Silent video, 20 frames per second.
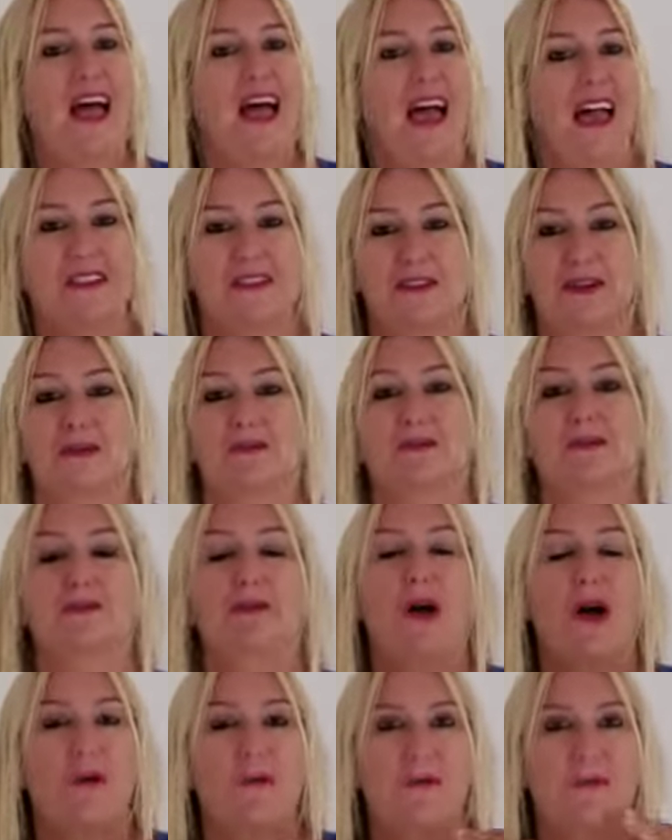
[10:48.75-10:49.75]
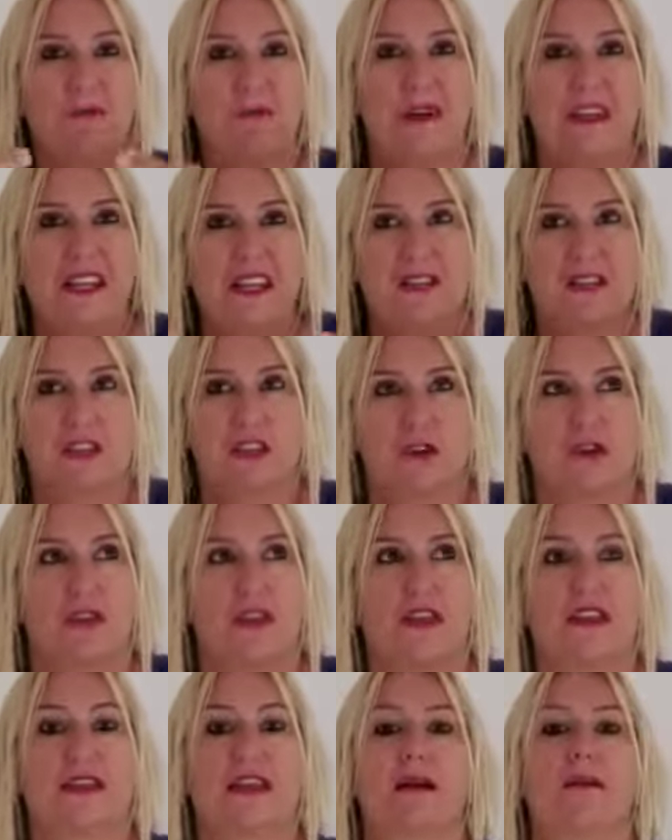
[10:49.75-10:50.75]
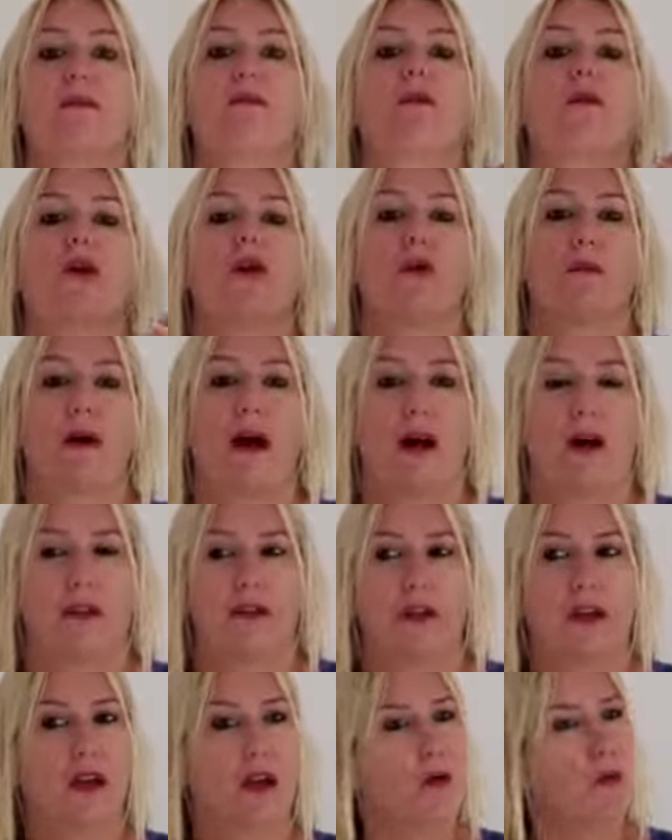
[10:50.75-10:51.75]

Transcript: And so we need to start thinking more about